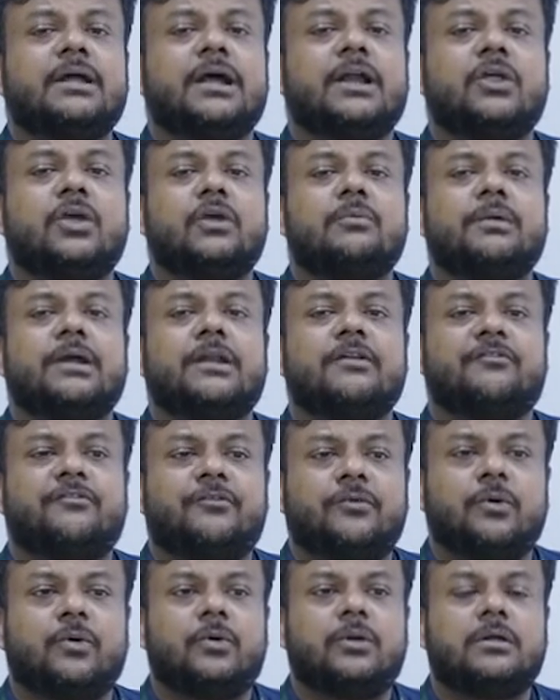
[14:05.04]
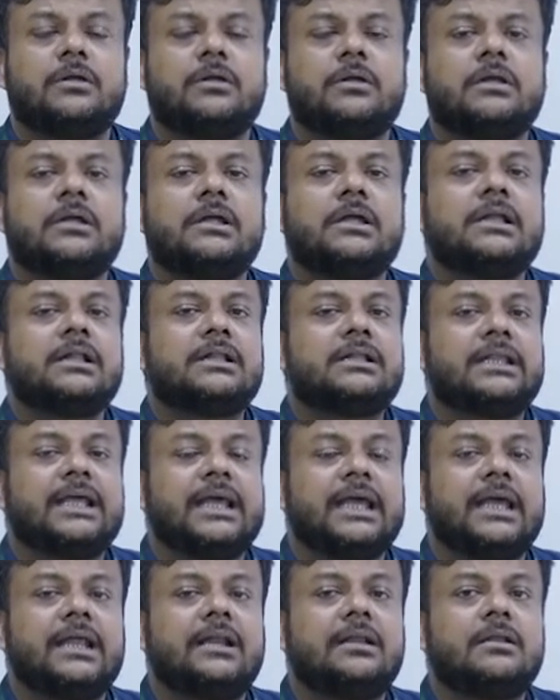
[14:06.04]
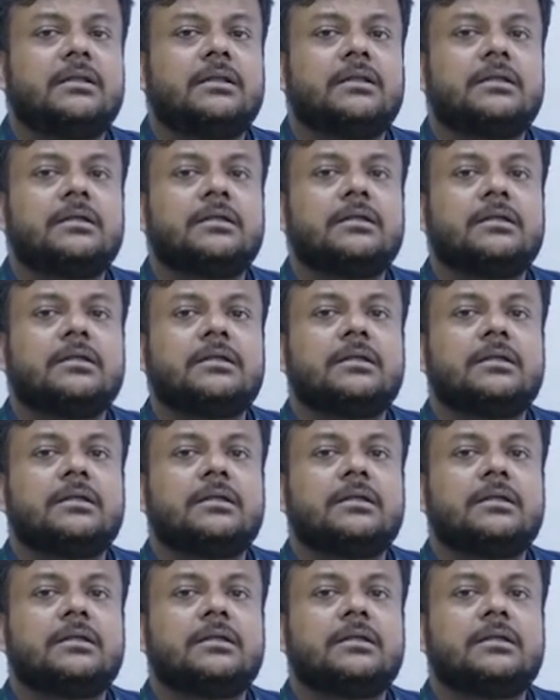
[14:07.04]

argument 4, then